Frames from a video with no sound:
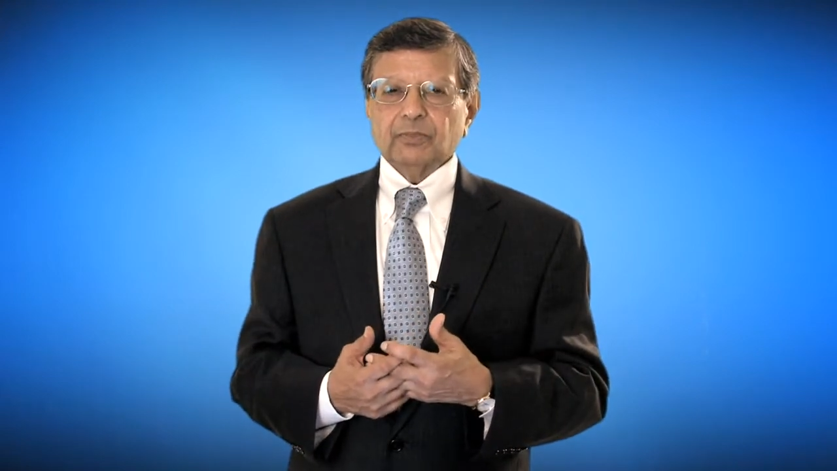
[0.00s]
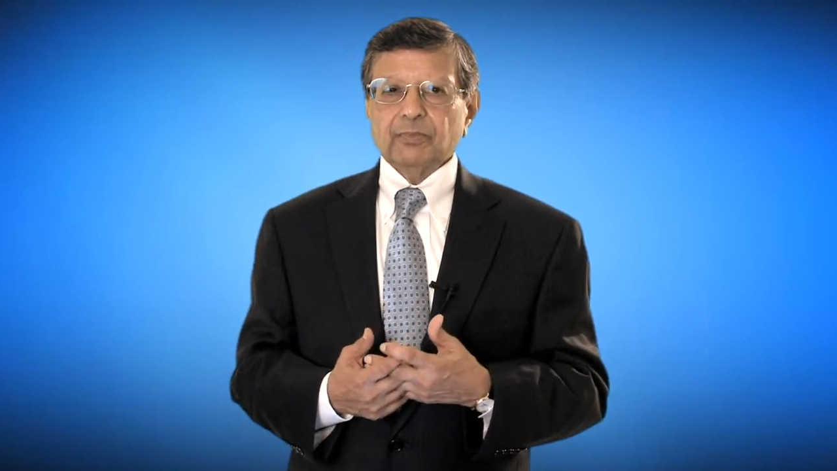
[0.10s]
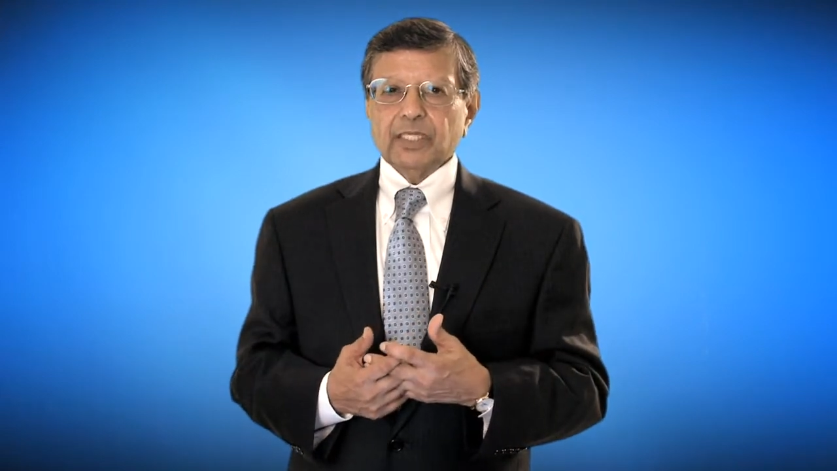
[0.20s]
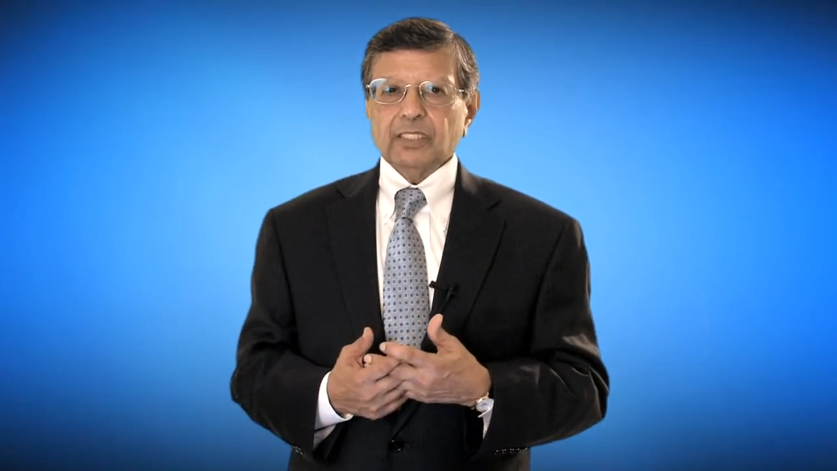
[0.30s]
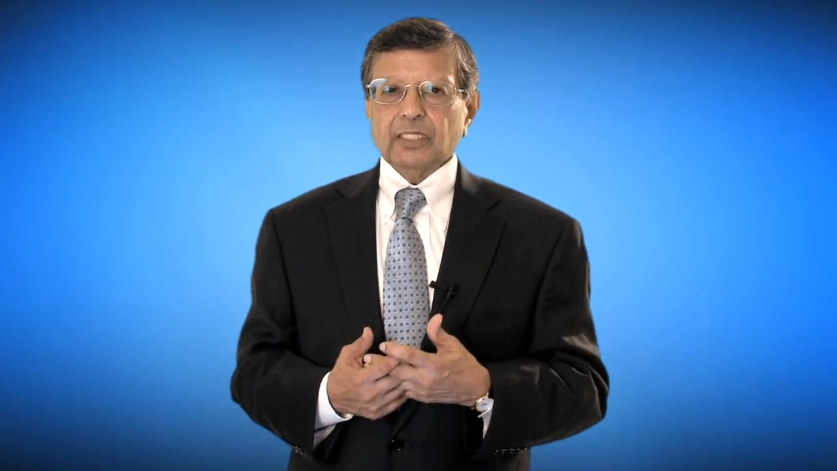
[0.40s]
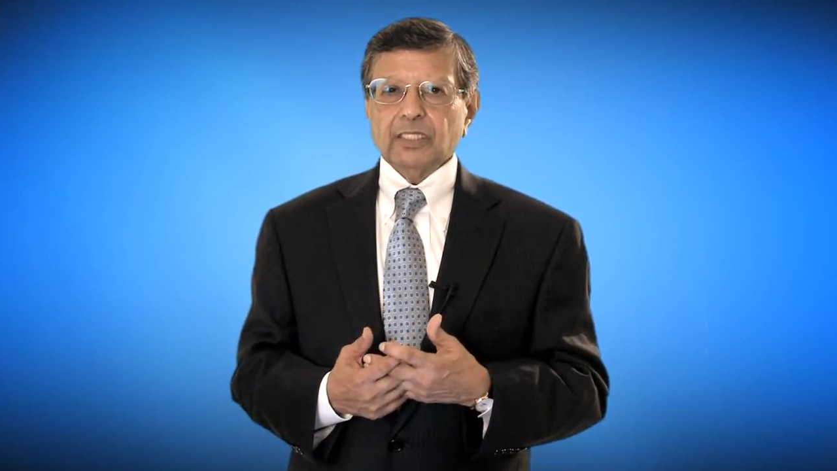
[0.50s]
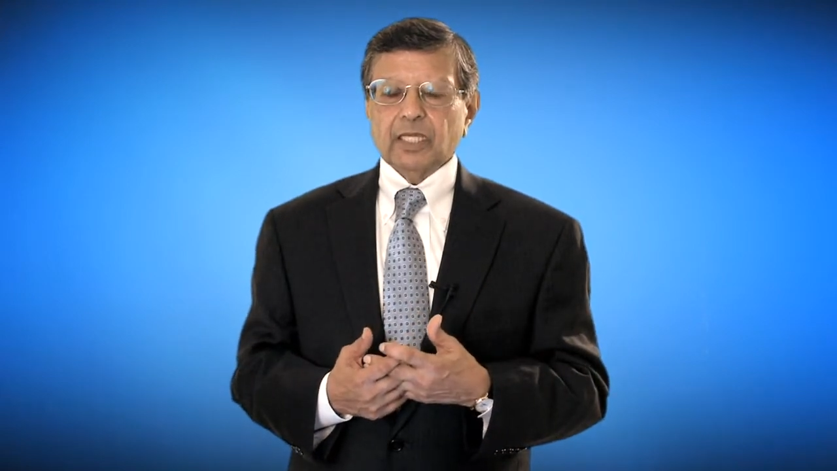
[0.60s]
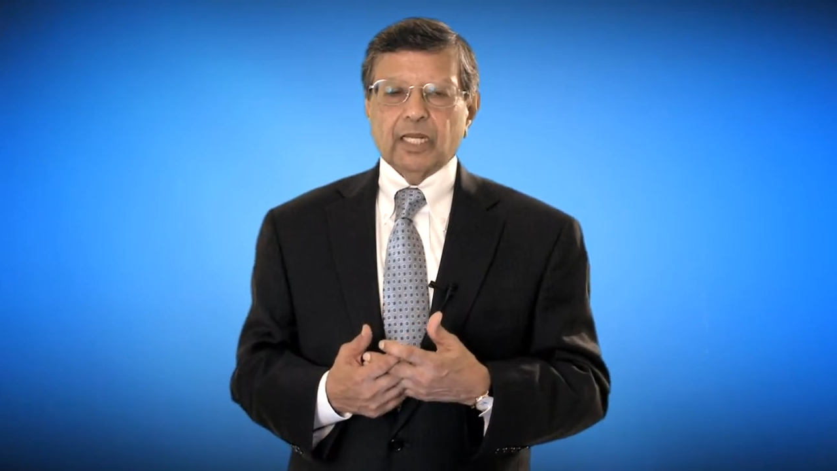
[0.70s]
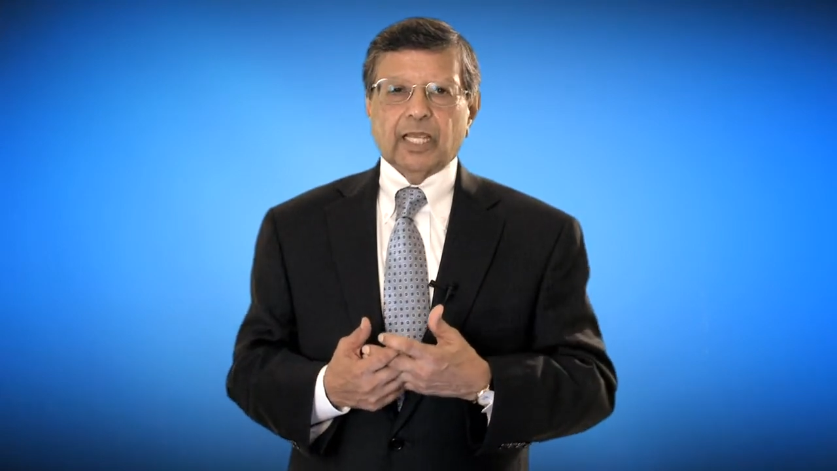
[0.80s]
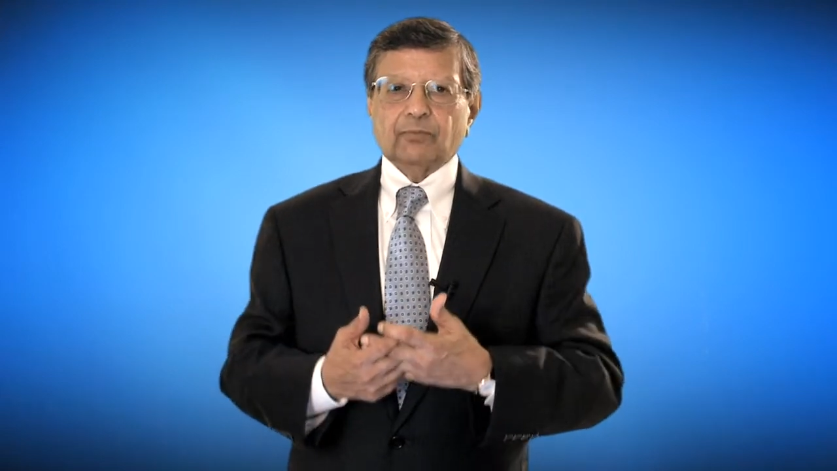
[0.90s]
making a
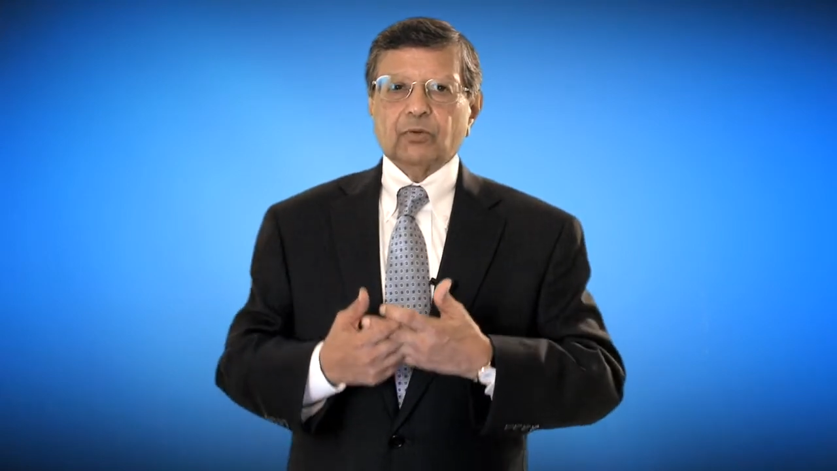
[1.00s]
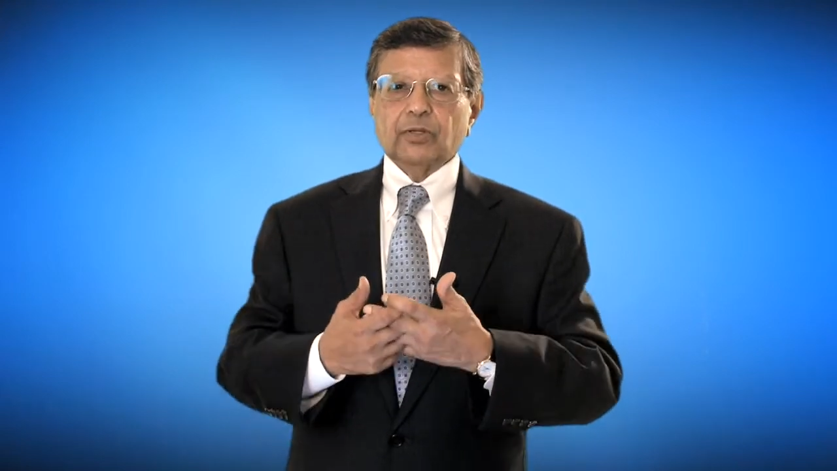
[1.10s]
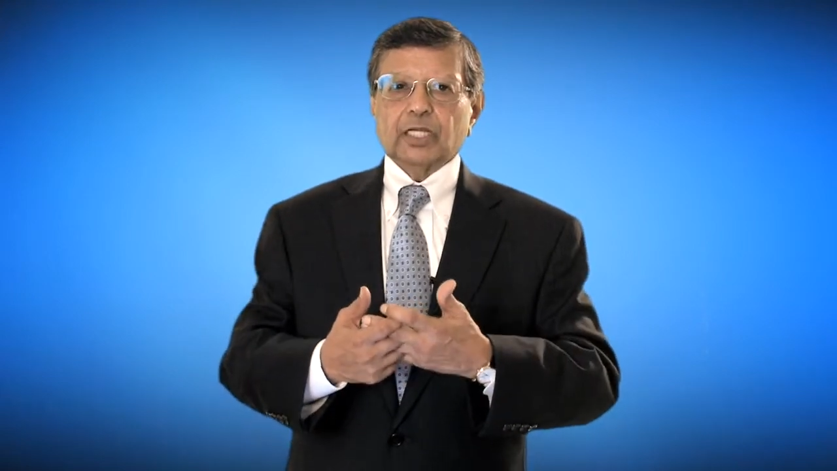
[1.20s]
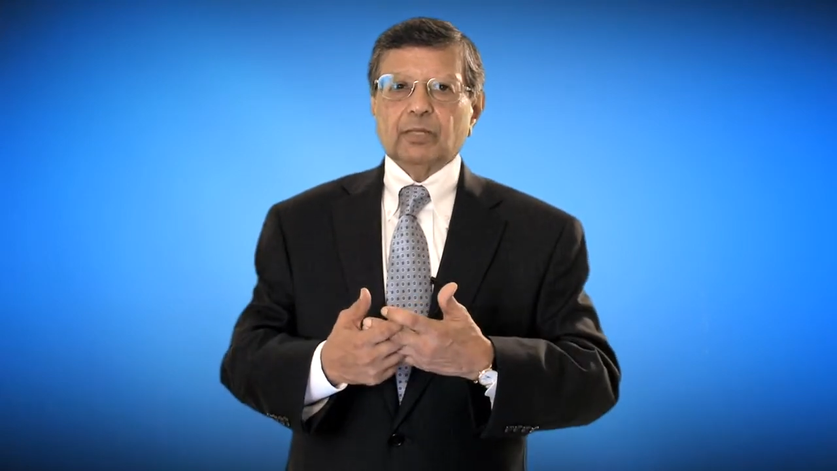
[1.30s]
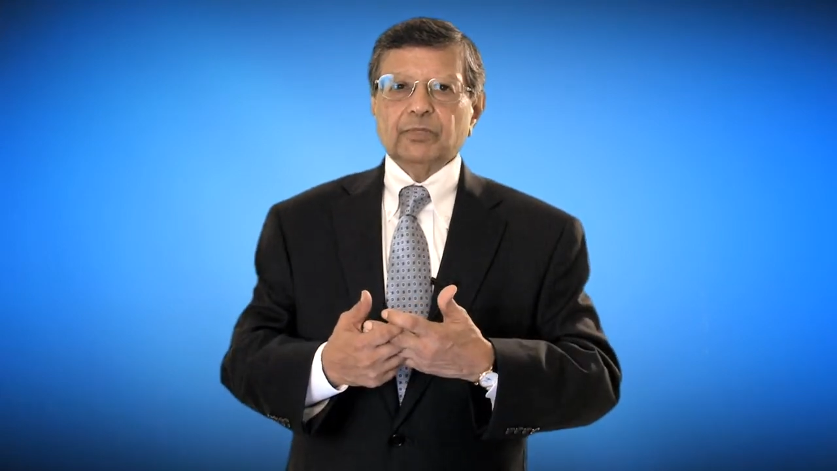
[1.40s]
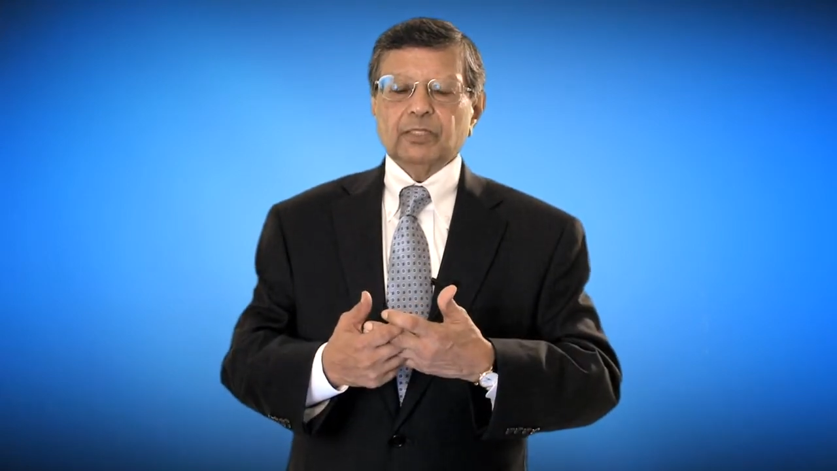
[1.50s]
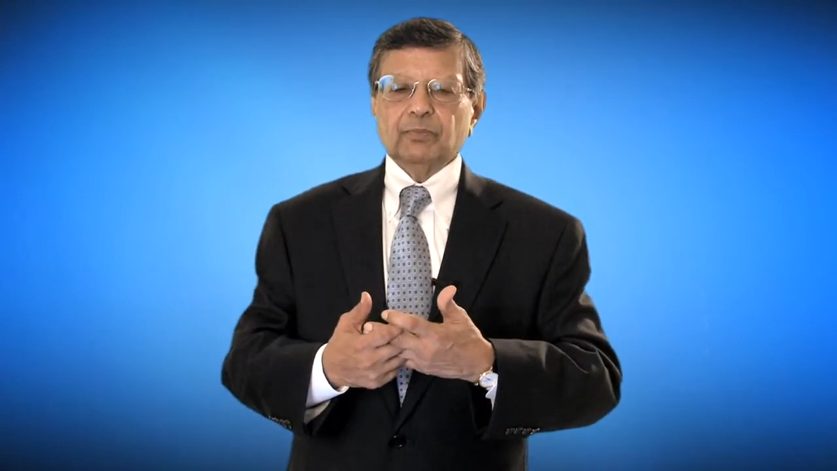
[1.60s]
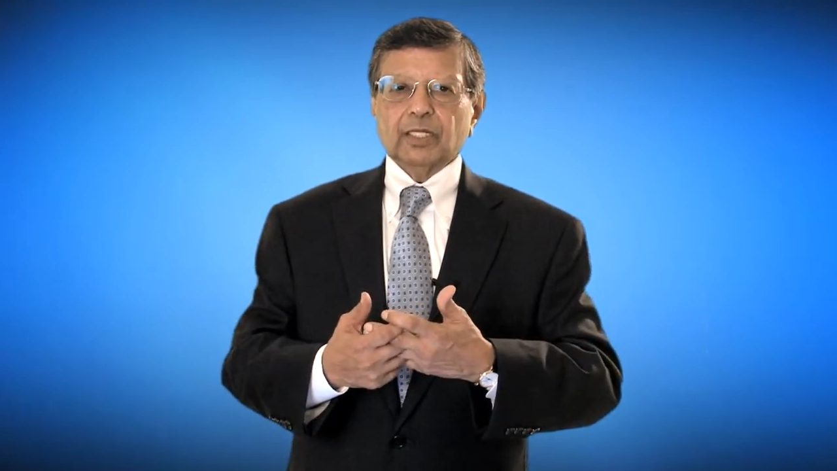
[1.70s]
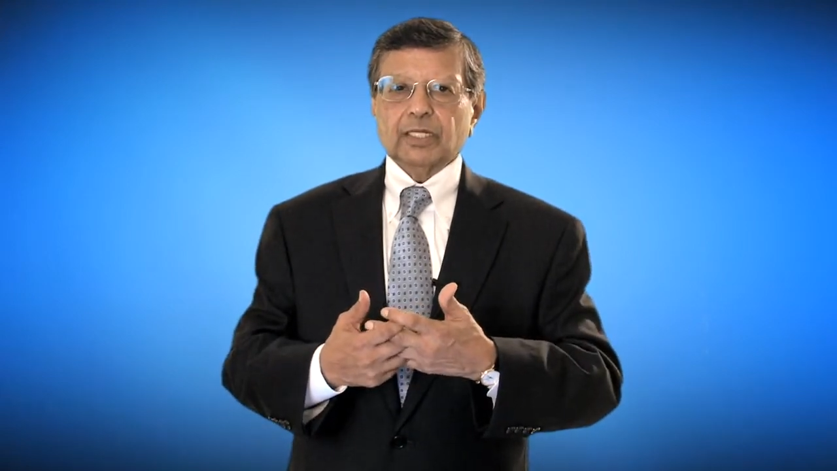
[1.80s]
lifelong commitment,